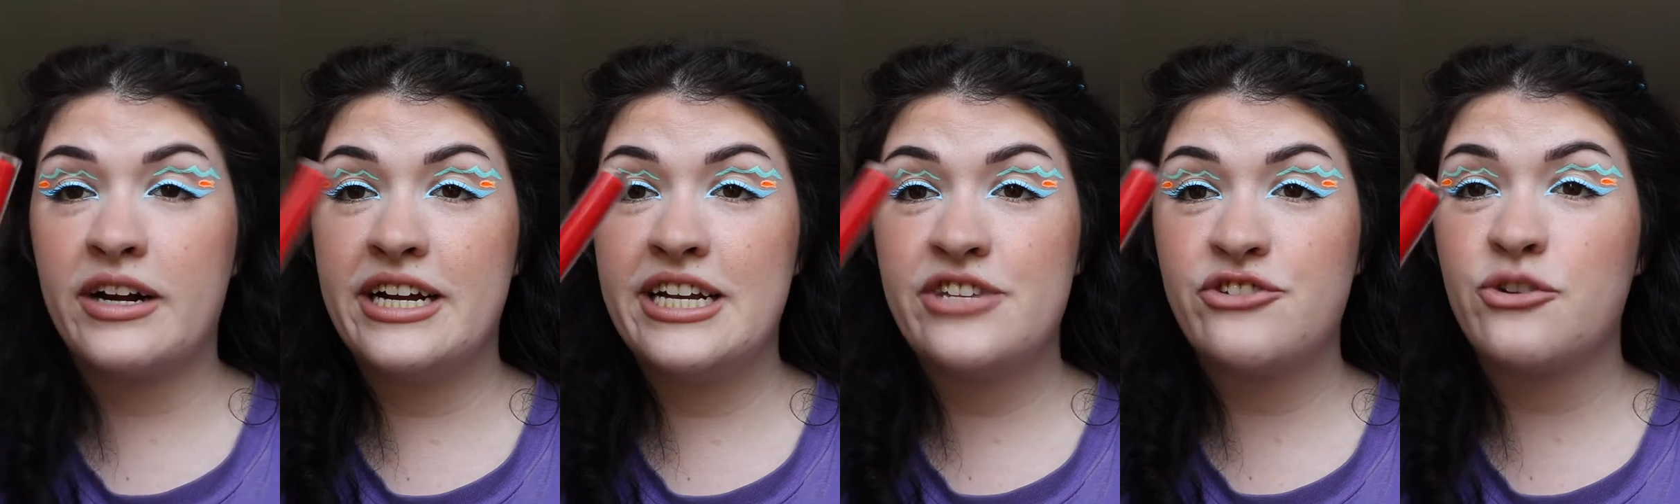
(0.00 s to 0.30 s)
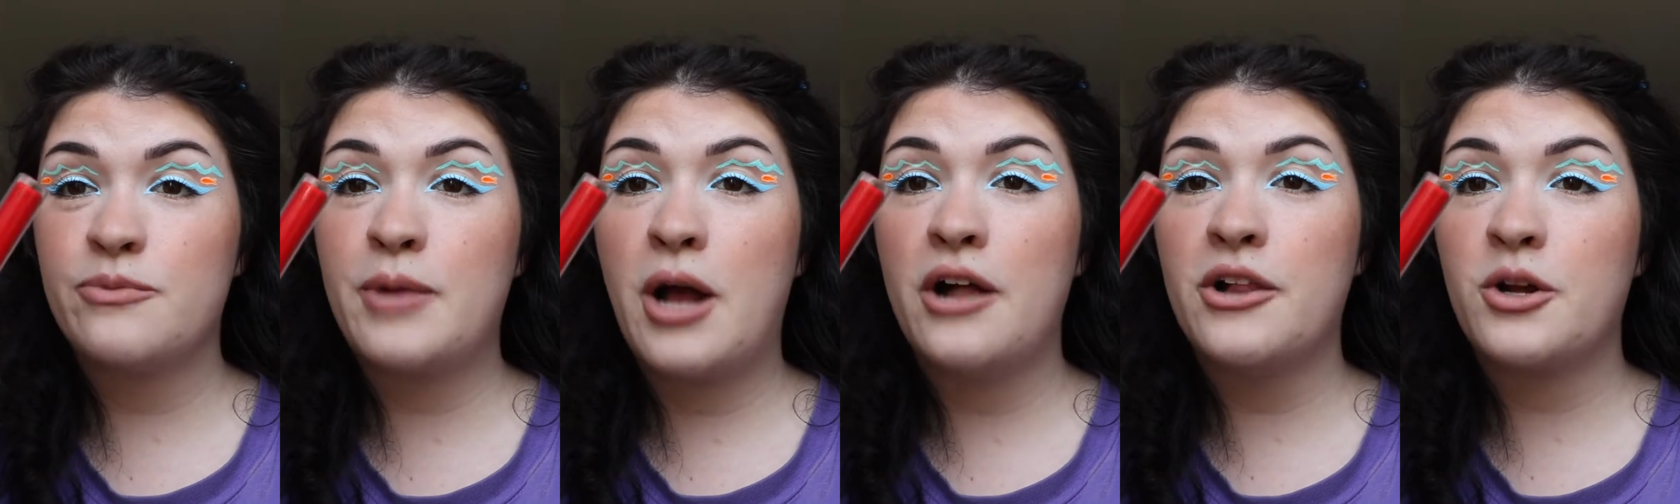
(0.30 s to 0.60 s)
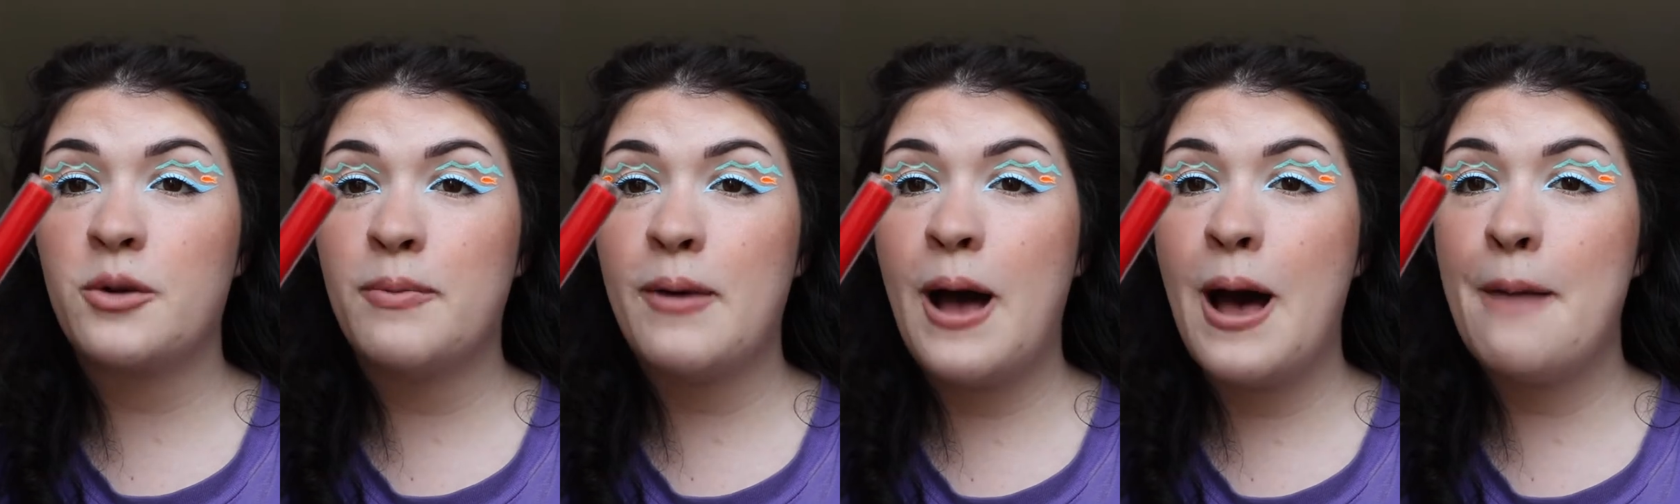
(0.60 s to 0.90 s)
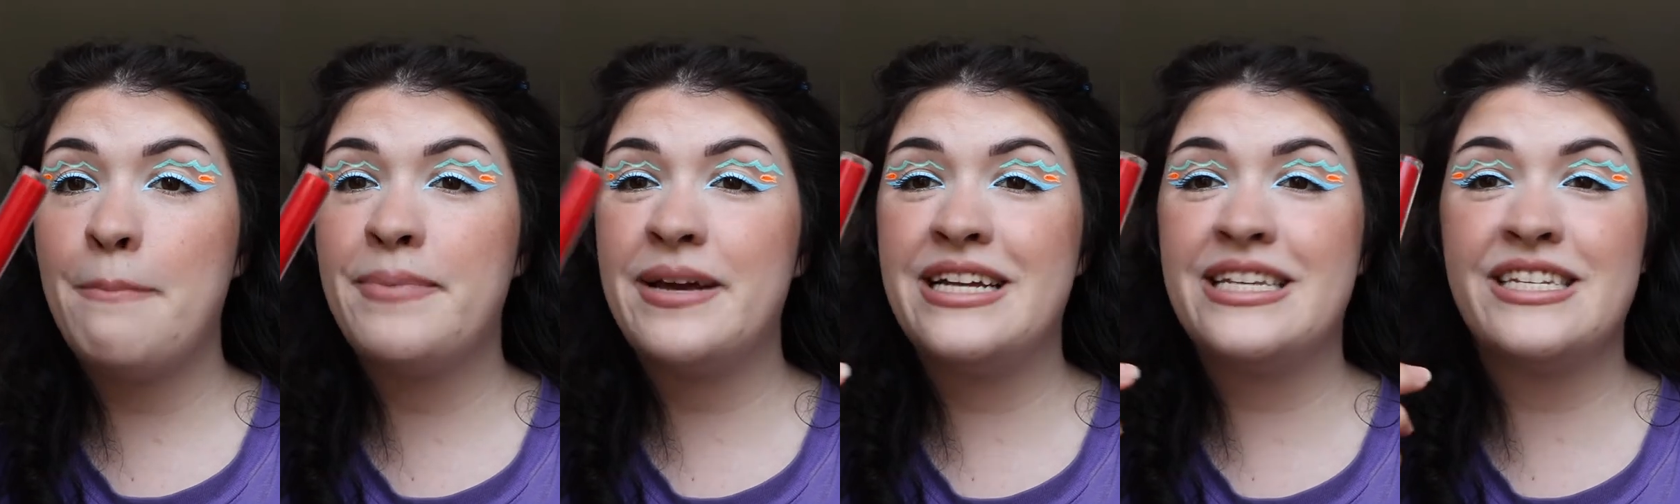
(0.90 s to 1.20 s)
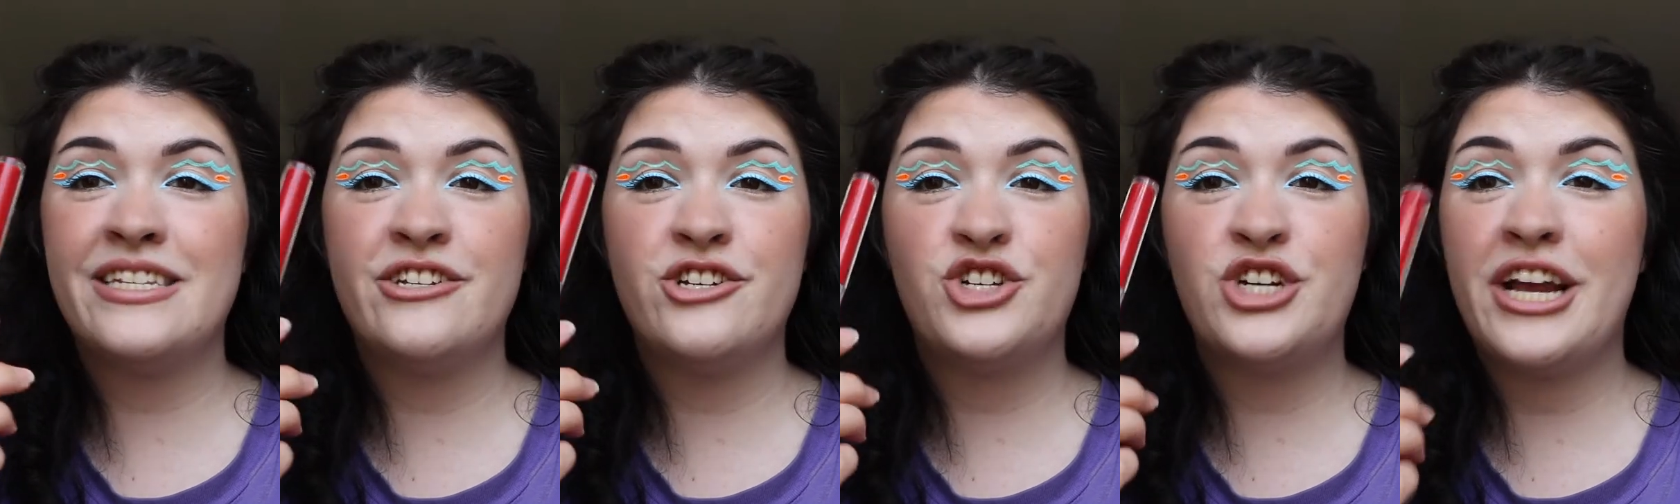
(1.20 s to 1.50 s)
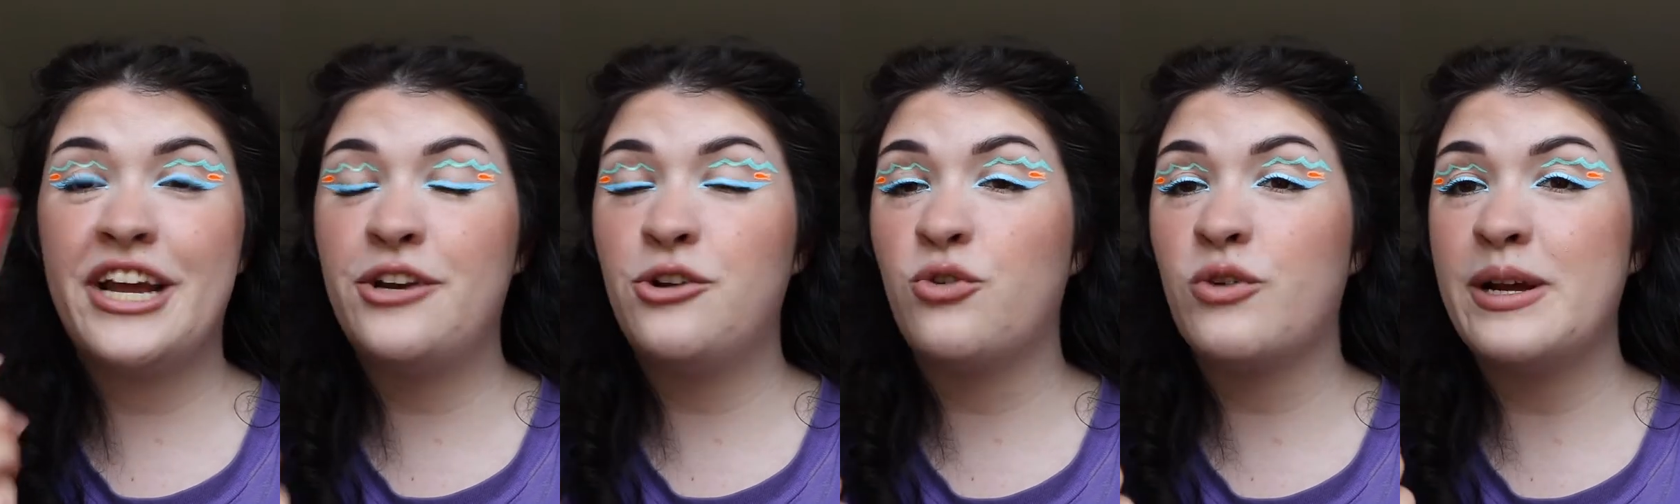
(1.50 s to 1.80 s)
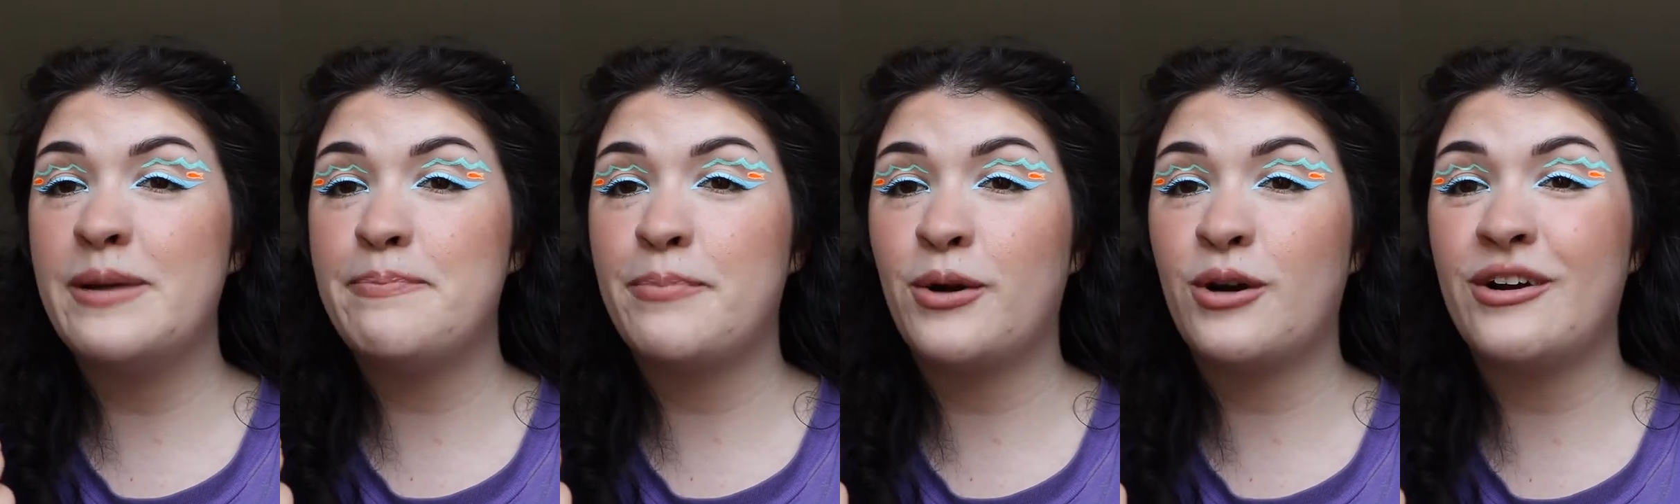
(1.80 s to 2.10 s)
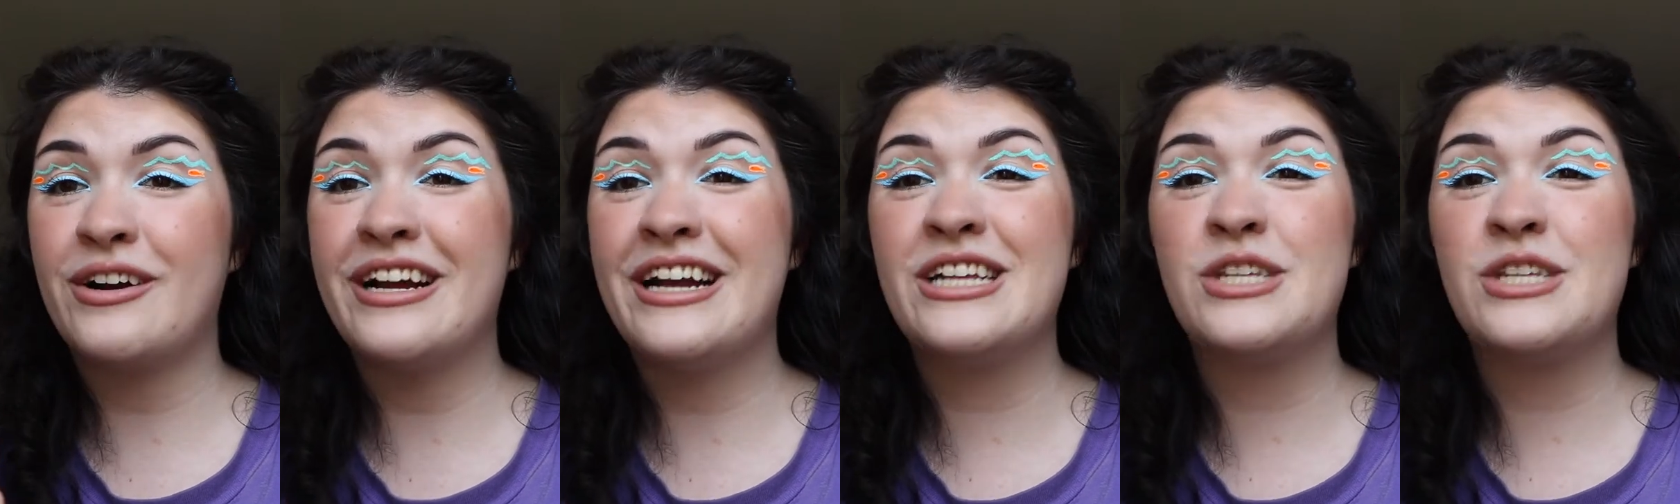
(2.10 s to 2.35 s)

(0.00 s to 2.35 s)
It's from ColourPop. It's in the shade Creeper.